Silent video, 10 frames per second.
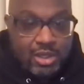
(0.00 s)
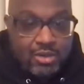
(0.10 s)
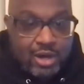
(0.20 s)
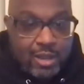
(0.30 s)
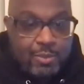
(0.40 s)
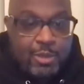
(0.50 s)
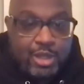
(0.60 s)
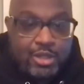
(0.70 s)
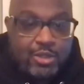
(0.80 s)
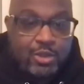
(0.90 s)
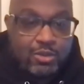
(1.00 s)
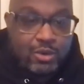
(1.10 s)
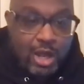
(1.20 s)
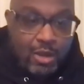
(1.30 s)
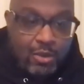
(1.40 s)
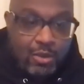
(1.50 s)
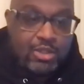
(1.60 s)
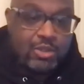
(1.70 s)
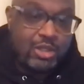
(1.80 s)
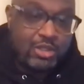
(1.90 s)
right? People that you can rock
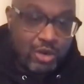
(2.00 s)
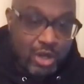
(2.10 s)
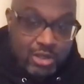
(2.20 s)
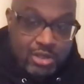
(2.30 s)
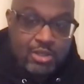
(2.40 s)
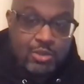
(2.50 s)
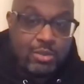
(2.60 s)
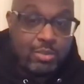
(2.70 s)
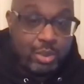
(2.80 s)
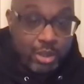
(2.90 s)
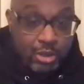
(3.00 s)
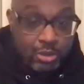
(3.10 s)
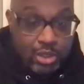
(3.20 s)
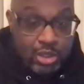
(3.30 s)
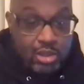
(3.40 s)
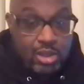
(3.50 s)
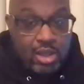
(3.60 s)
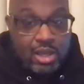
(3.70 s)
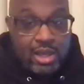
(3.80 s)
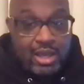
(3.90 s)
with, that you can trust, that you can build with,
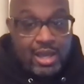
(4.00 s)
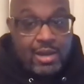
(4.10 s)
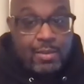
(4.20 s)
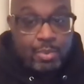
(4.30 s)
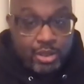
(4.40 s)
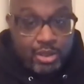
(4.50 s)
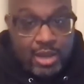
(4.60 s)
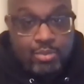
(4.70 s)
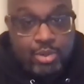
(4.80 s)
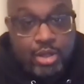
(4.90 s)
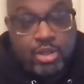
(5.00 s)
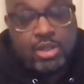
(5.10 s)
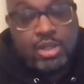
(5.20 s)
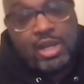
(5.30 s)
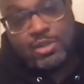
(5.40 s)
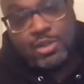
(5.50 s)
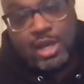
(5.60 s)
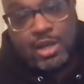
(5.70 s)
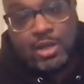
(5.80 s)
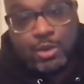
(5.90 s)
and kind of build that brotherhood as you
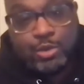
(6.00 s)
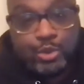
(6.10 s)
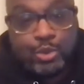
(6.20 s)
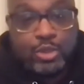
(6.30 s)
kind of go through.